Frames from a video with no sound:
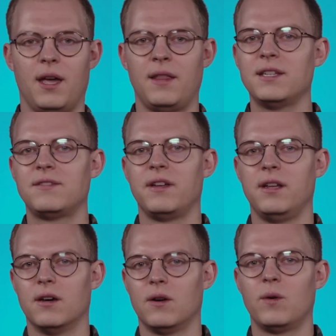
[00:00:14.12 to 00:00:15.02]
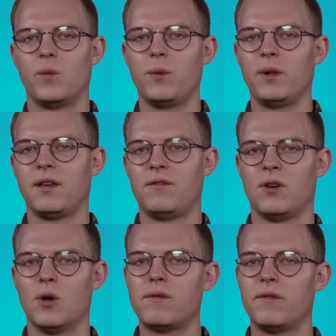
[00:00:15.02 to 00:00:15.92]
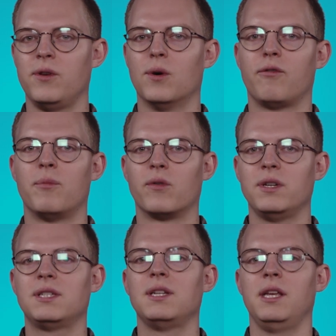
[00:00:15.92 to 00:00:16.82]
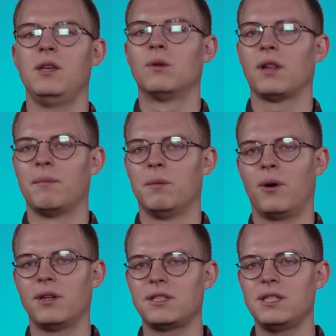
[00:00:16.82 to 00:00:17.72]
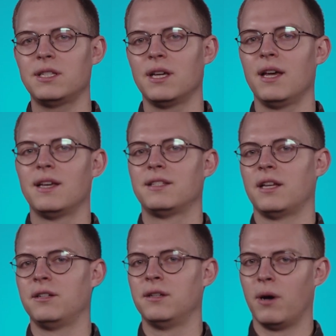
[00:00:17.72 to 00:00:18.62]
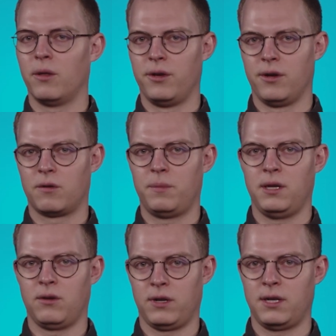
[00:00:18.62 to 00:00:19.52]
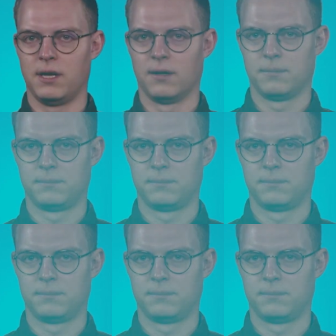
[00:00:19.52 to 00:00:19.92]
In this video, we will give you an overview of more recent EU climate policies centered about the European Green Deal.